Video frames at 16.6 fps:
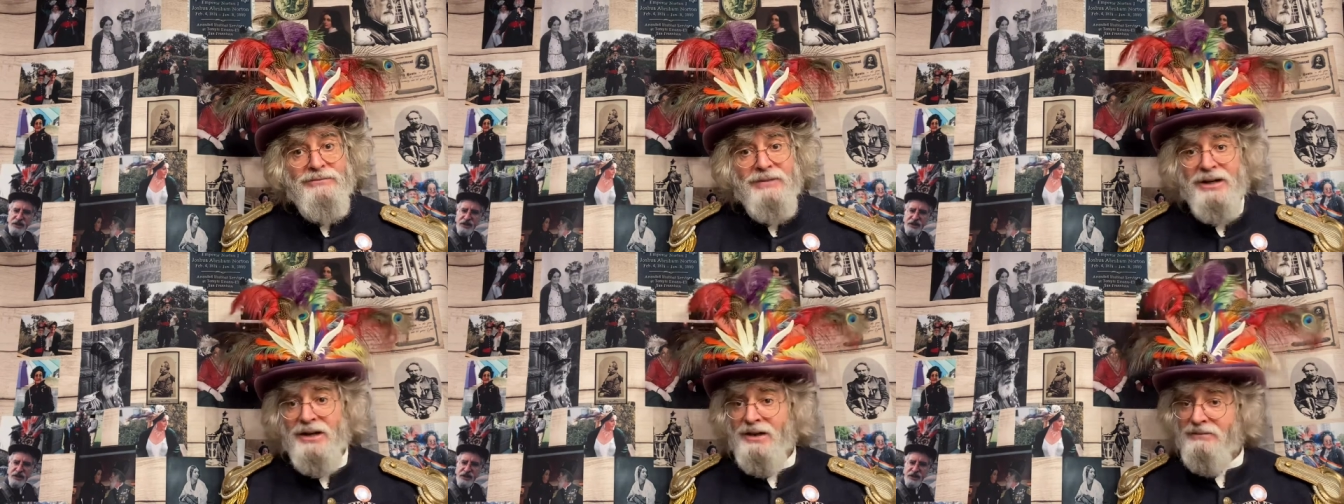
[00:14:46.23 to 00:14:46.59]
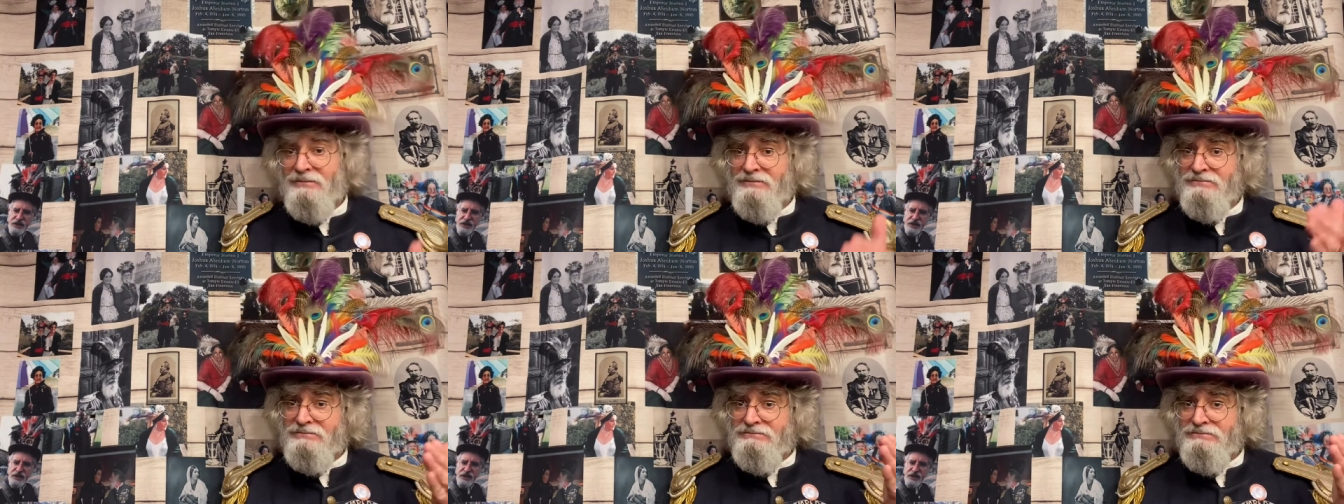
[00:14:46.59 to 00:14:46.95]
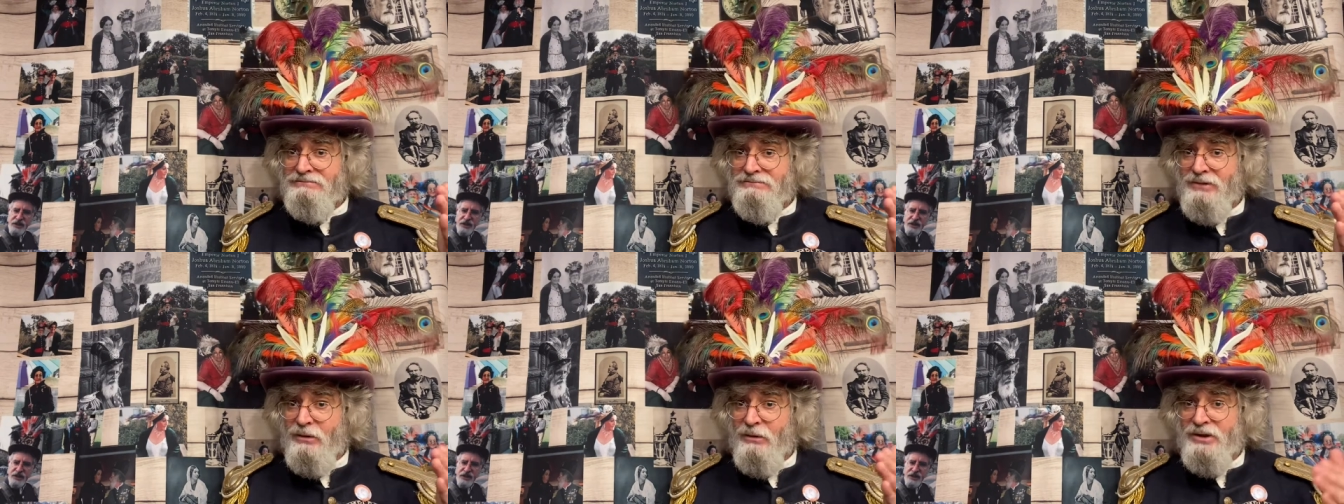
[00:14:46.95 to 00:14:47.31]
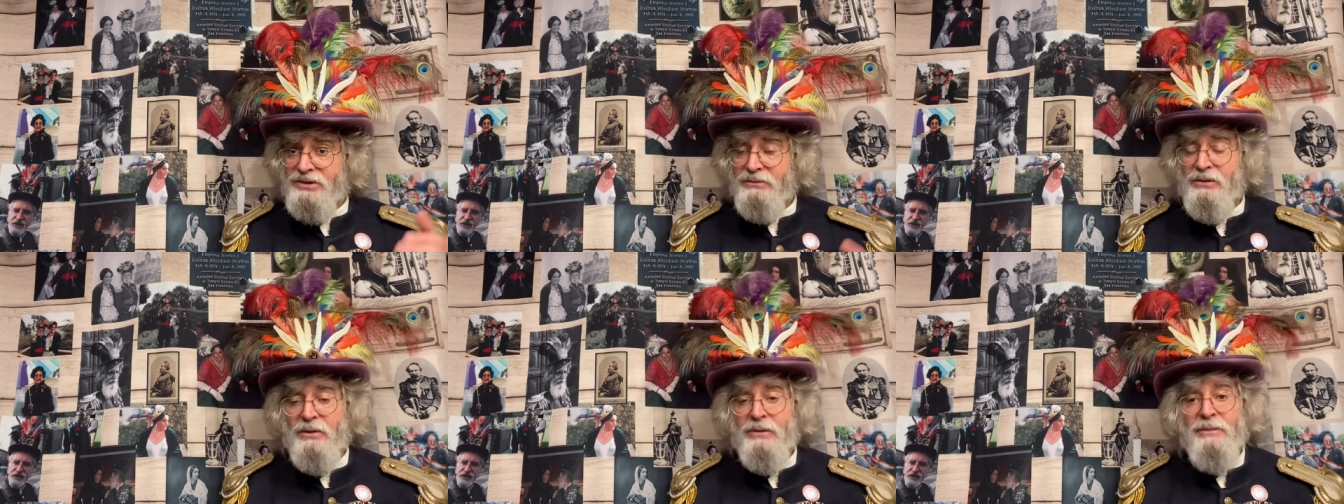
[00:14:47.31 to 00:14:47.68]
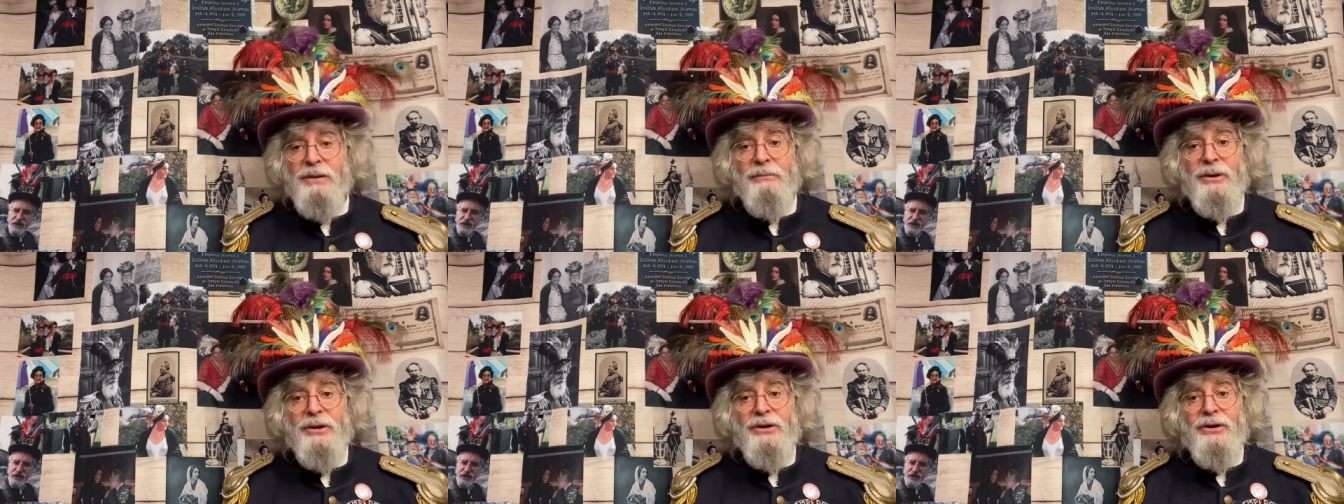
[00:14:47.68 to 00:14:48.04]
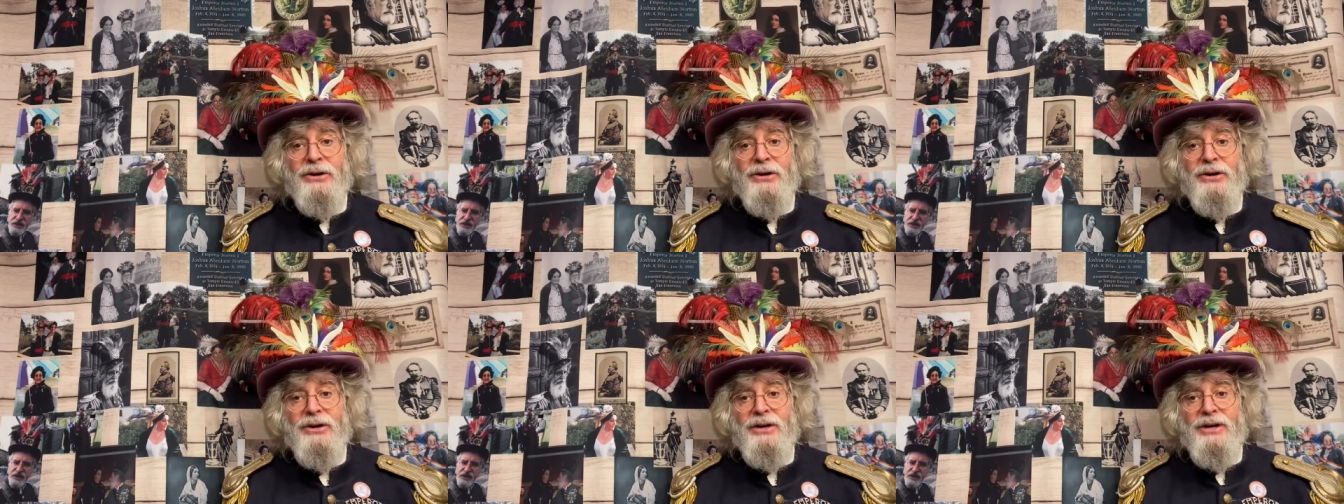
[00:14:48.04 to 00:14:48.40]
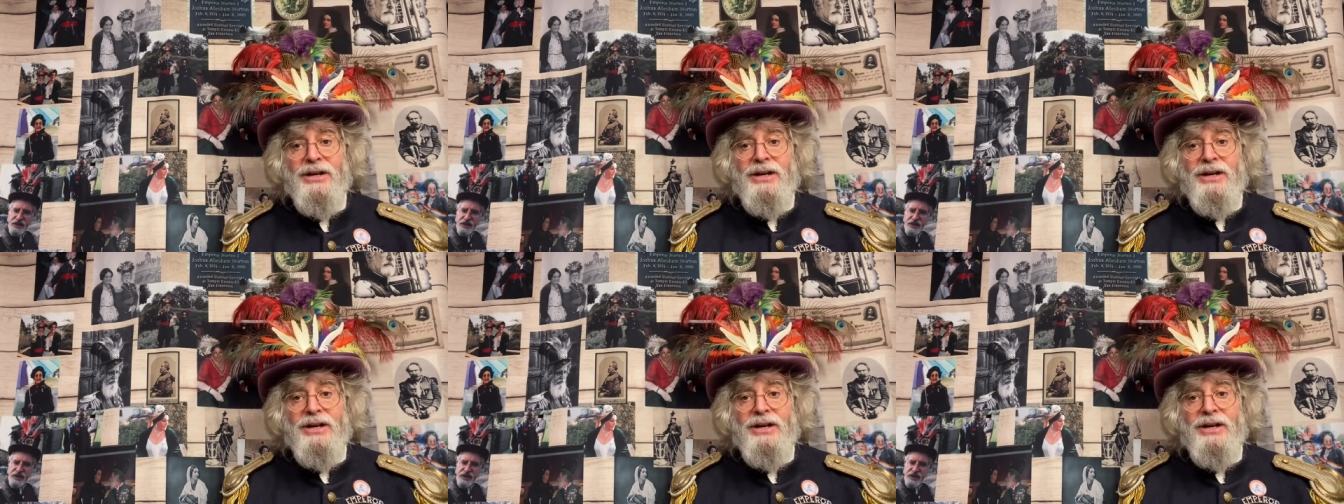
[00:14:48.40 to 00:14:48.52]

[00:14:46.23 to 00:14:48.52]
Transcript: Um, of course, we remember